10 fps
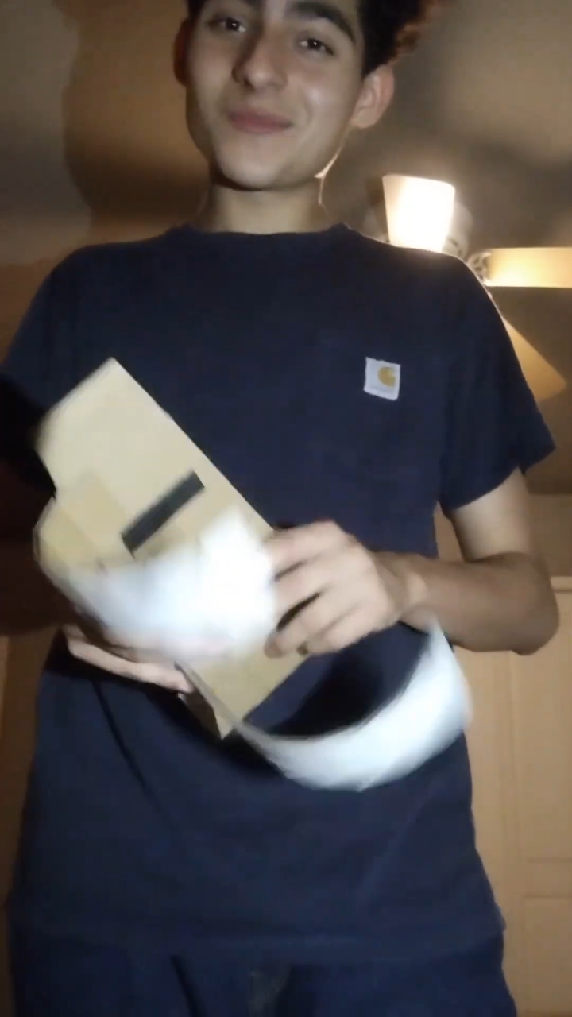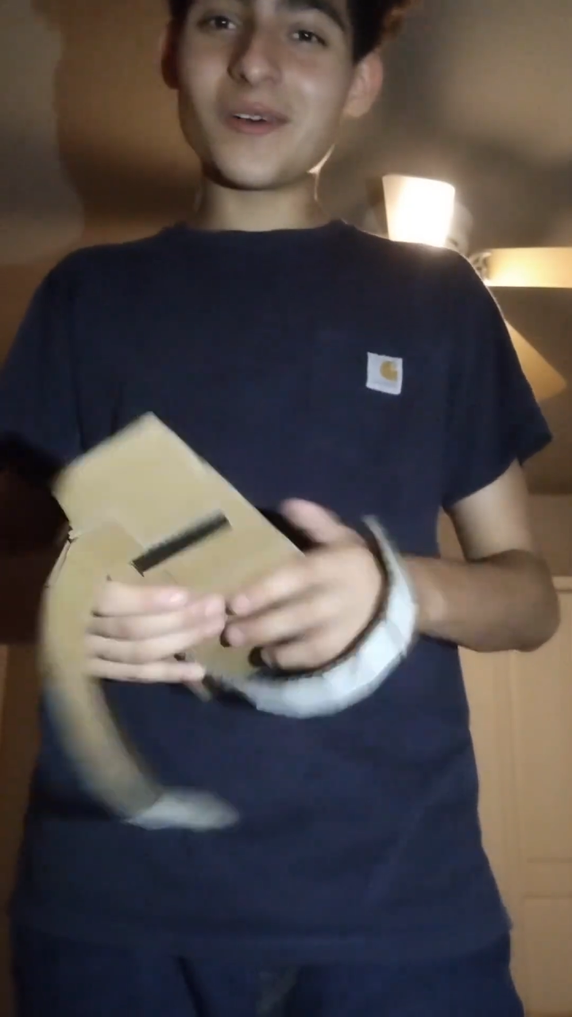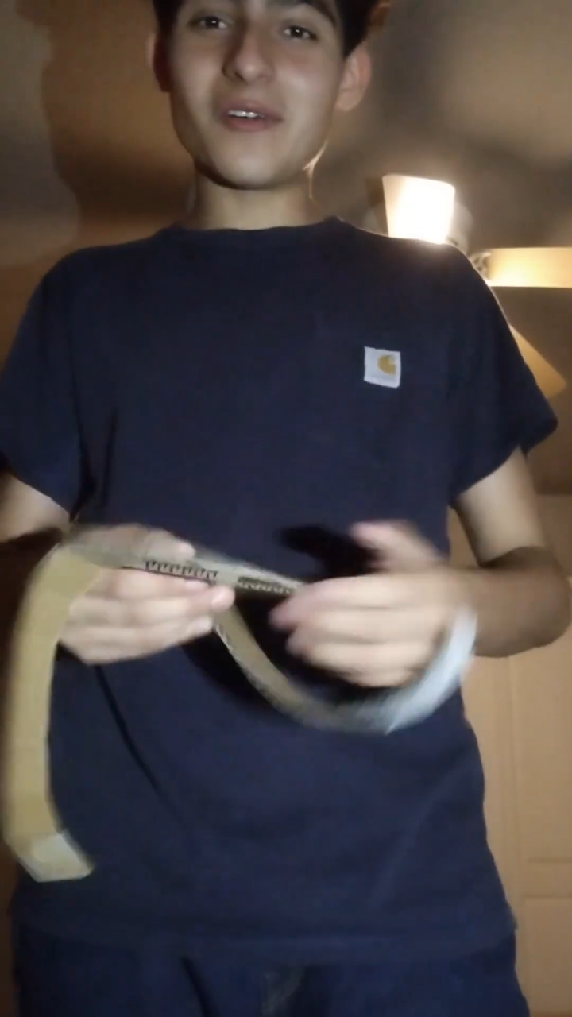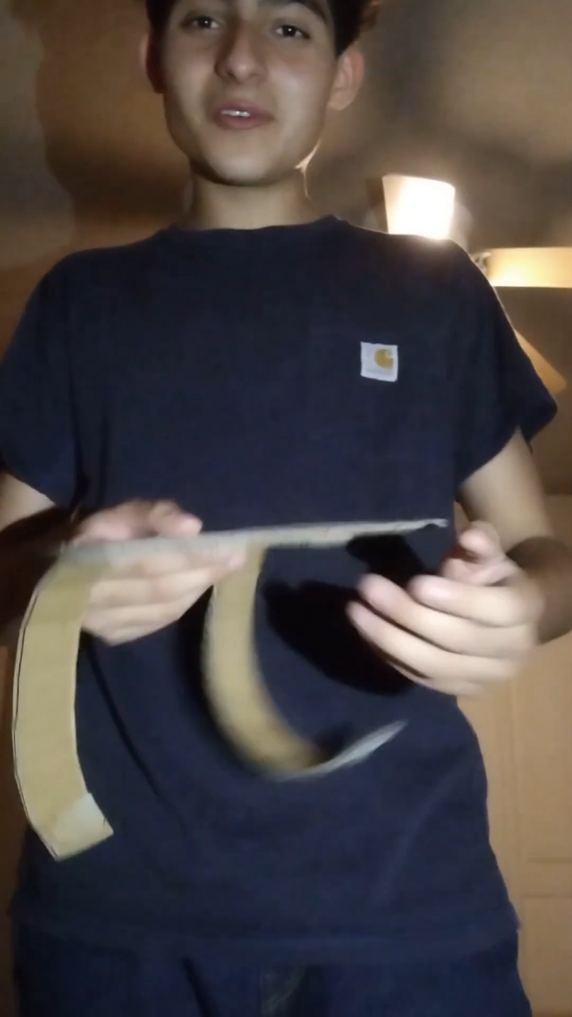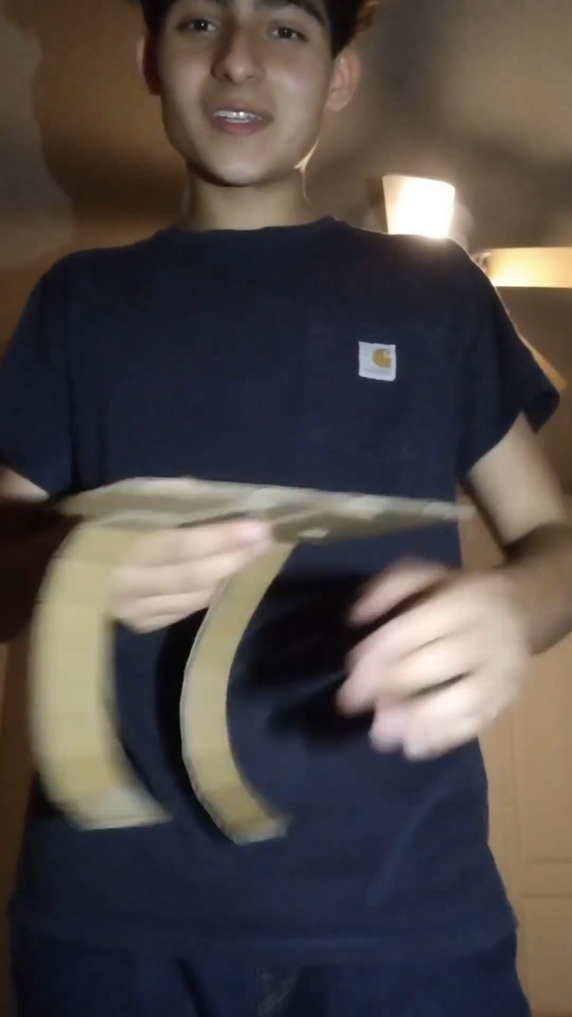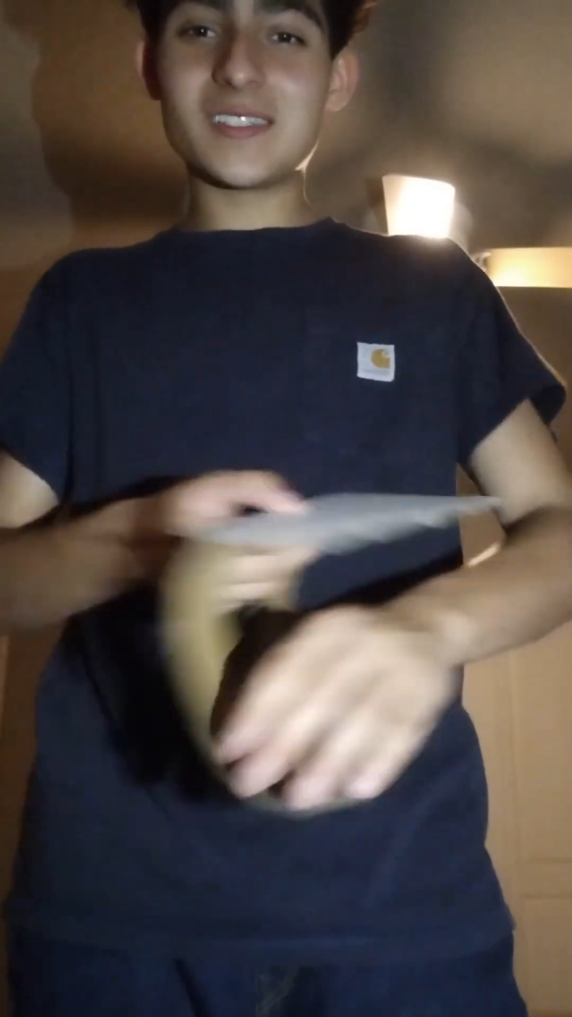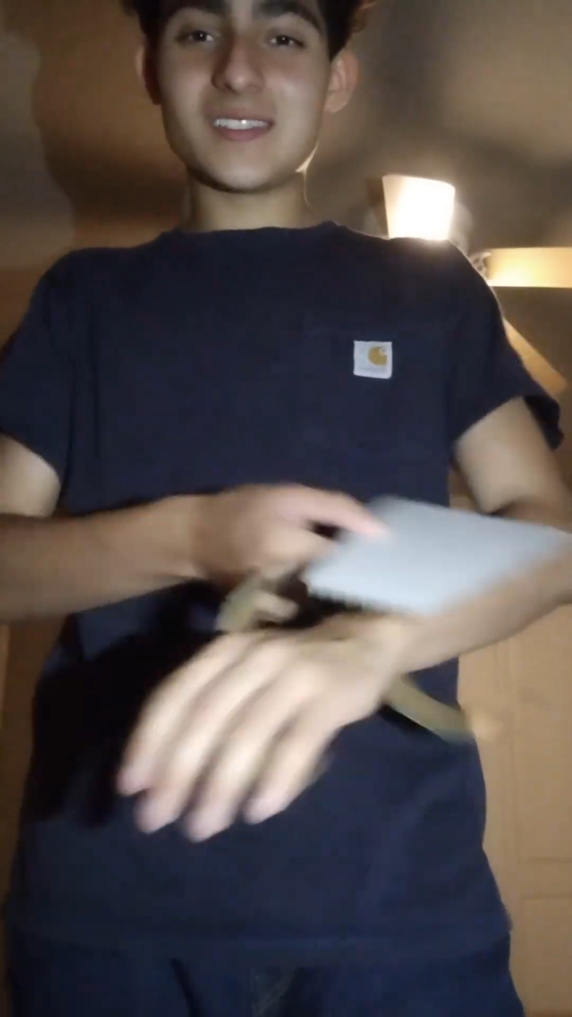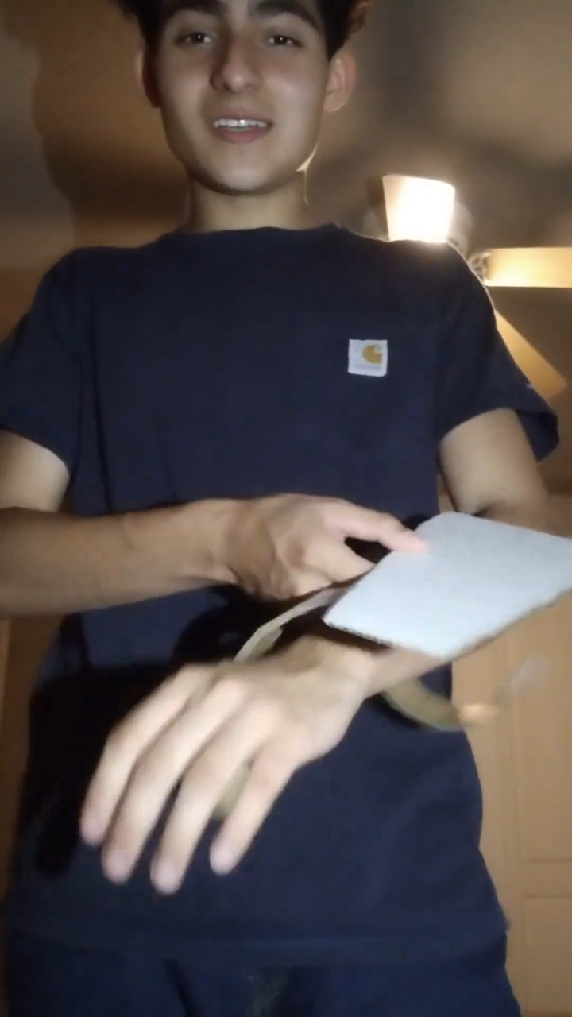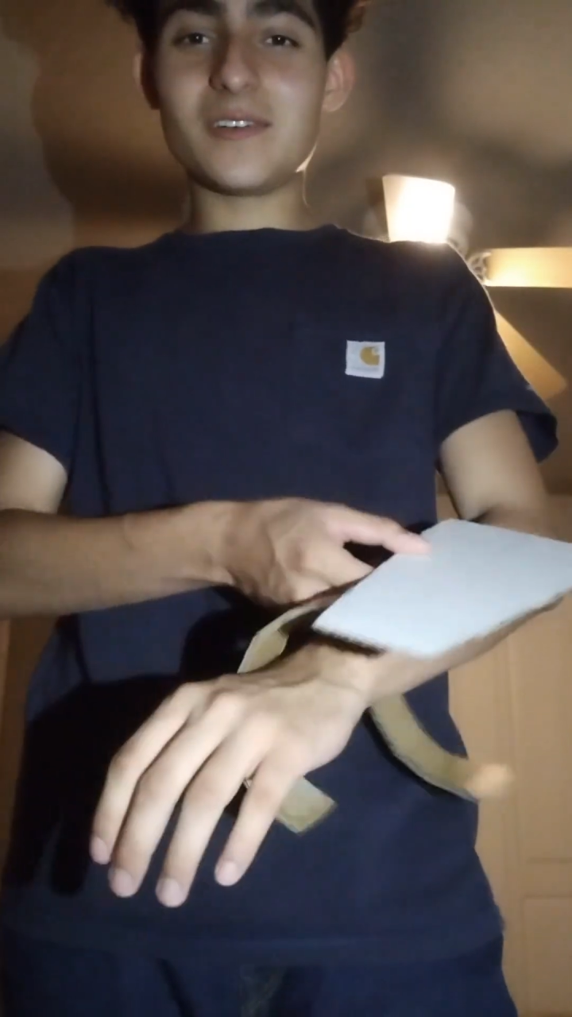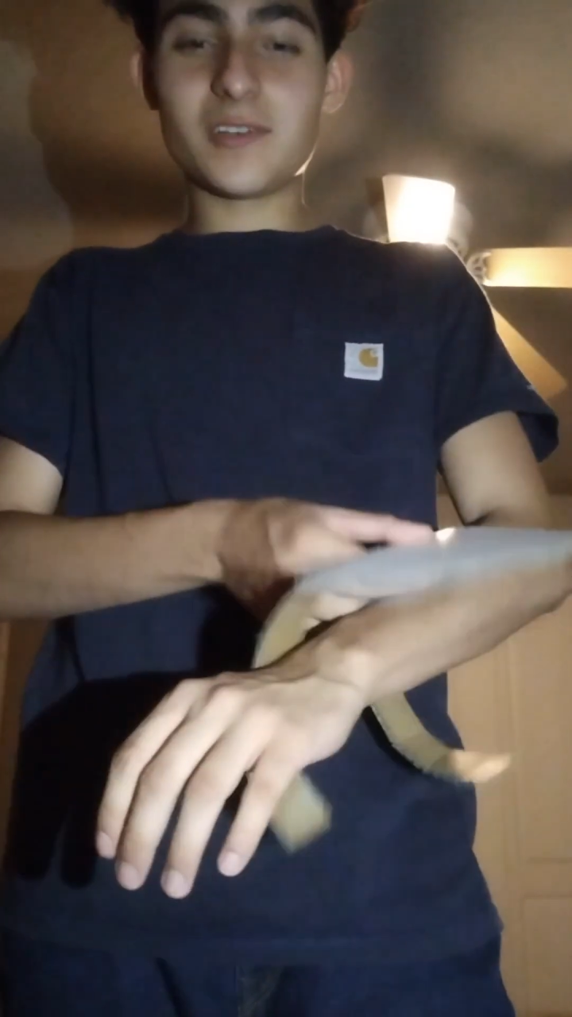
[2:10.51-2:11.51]
well, you can
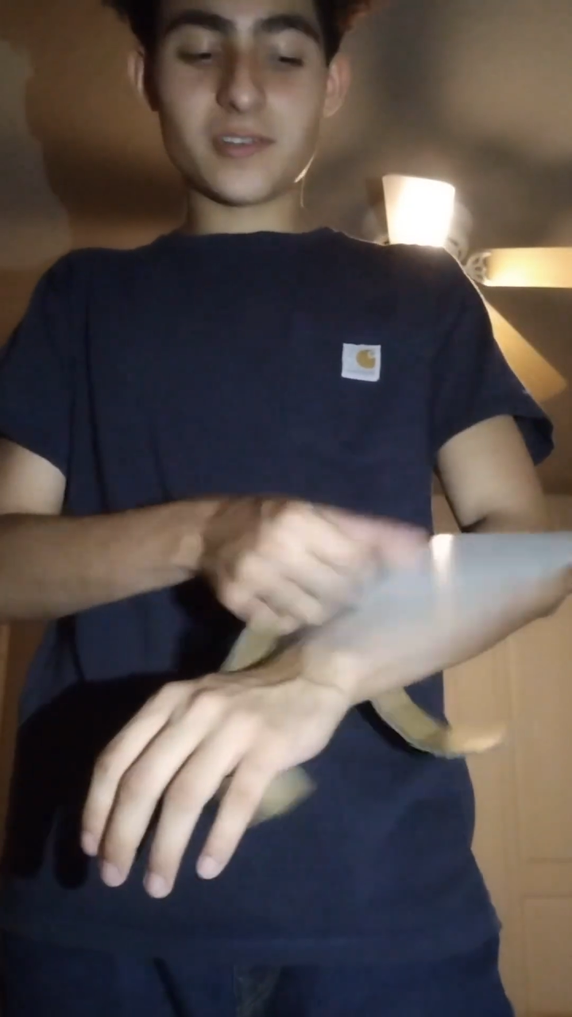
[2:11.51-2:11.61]
tell,